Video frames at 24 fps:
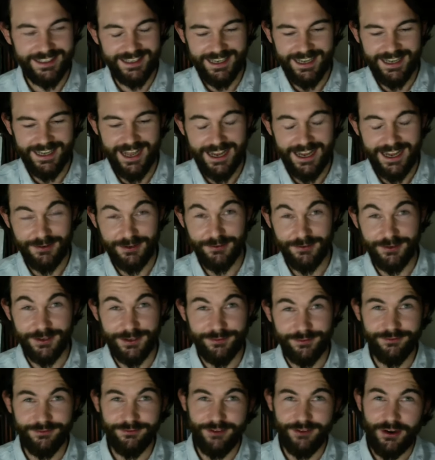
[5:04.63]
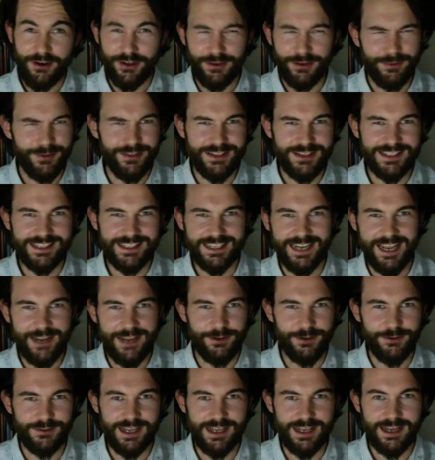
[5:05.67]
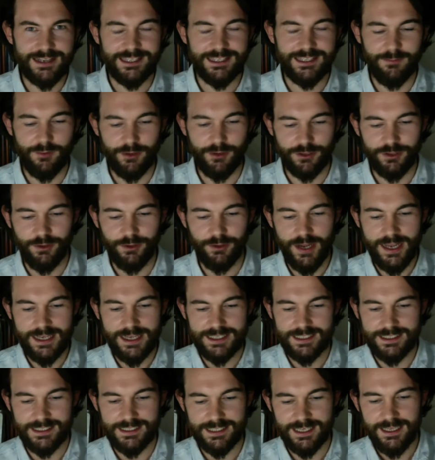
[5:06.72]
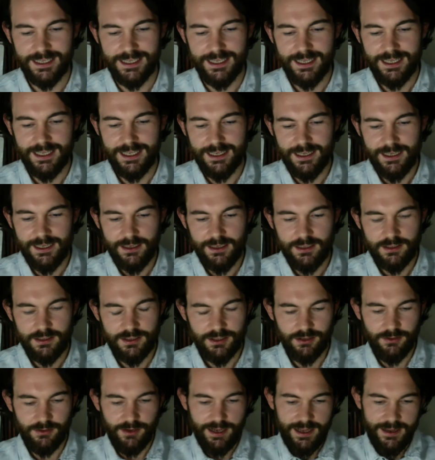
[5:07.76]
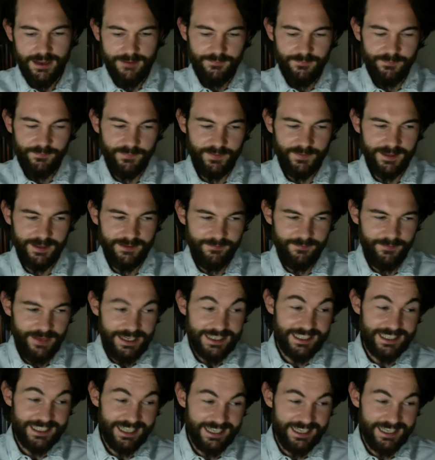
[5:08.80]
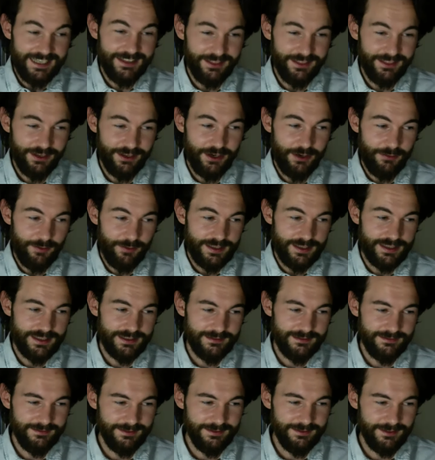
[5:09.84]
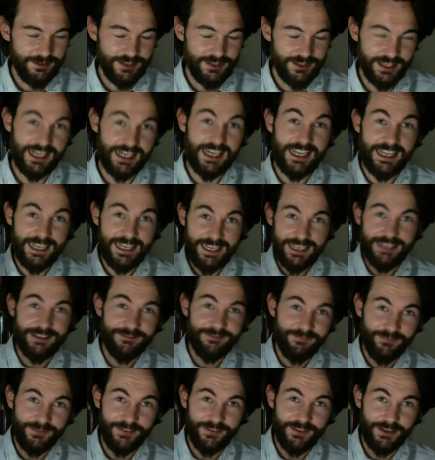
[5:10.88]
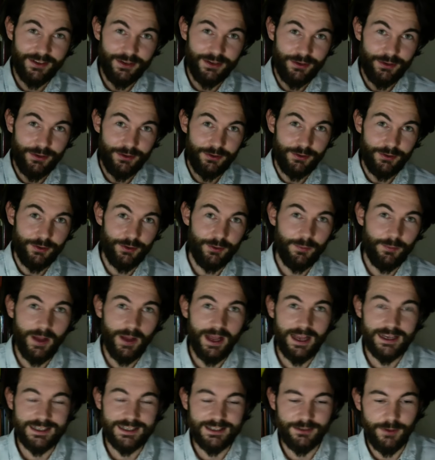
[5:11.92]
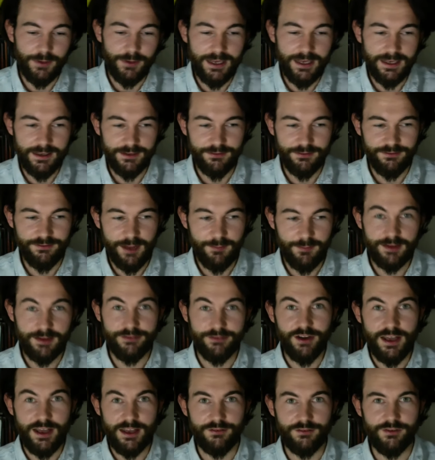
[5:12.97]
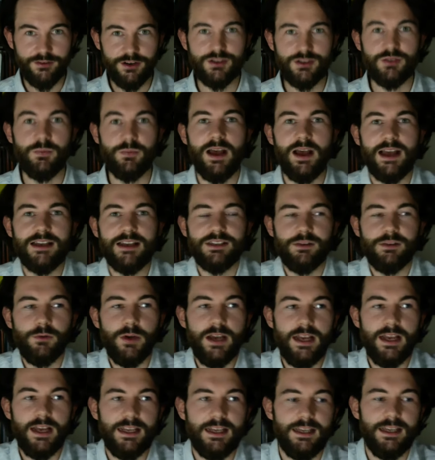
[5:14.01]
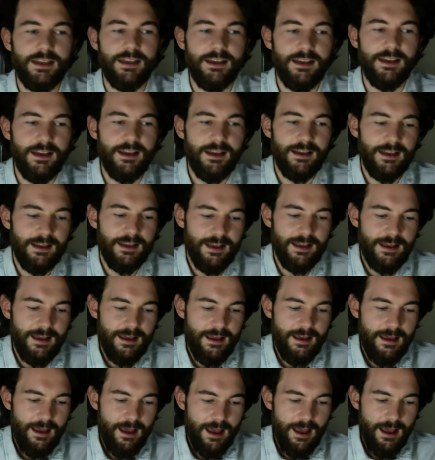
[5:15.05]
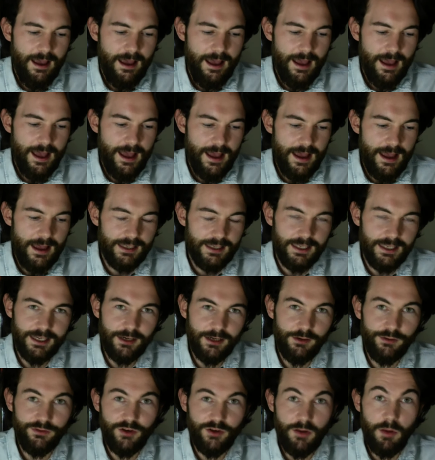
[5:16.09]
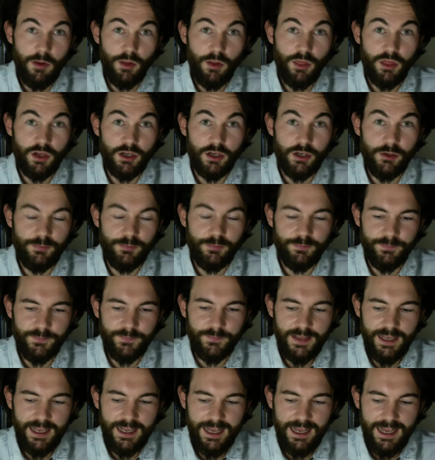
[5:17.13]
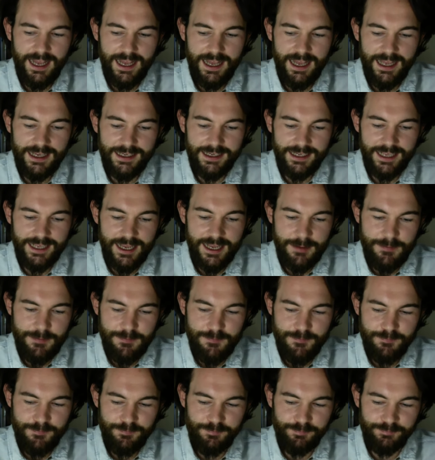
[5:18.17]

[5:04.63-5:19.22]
I only really found out about this today when I was asking more questions. So basically, there's a lady who passed away, a family friend of ours who passed away a little over a month ago. And